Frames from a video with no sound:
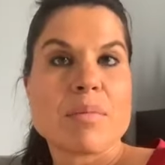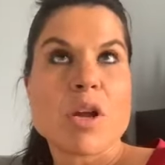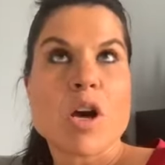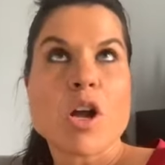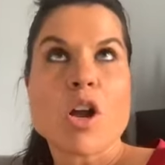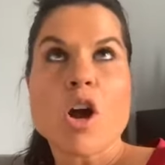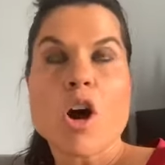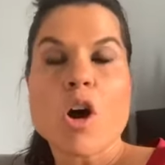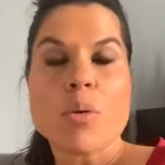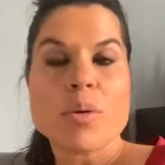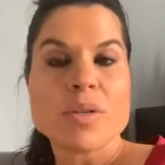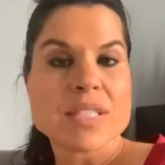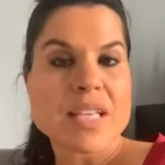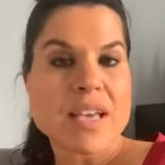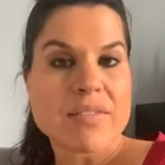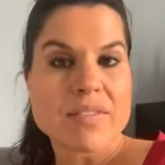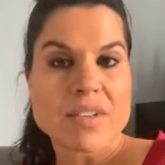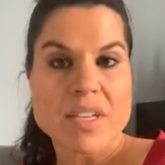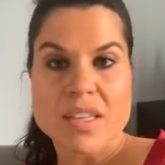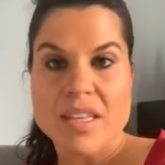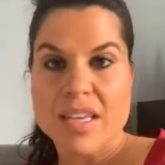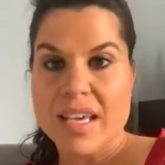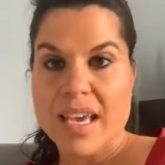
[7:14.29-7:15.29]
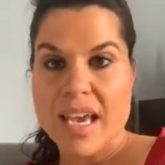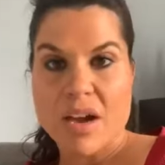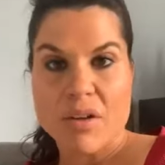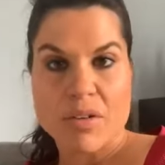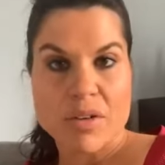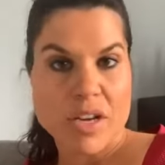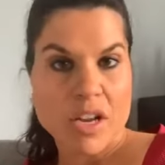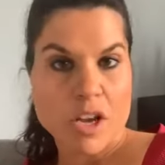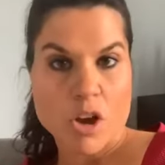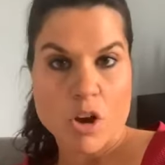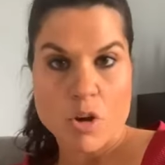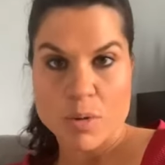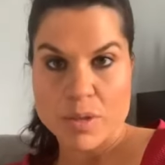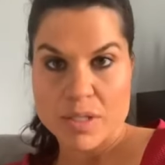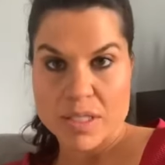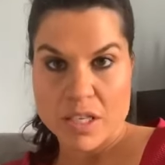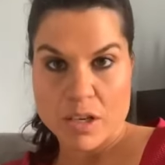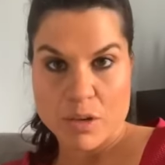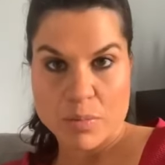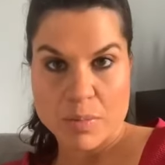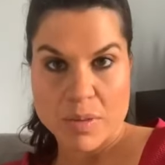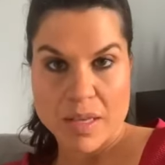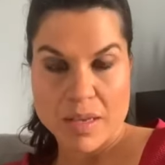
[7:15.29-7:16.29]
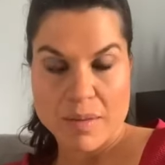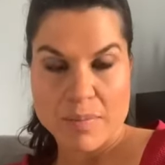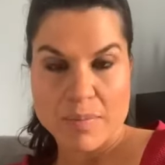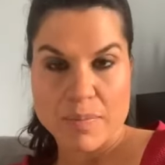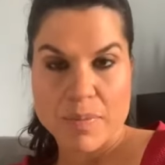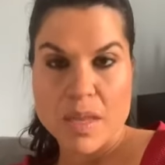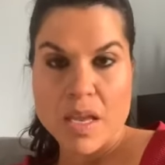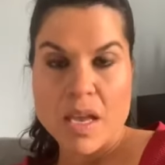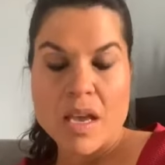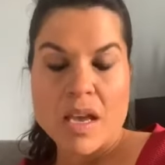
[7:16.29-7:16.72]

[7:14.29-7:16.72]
not always having to think, how can I always help them?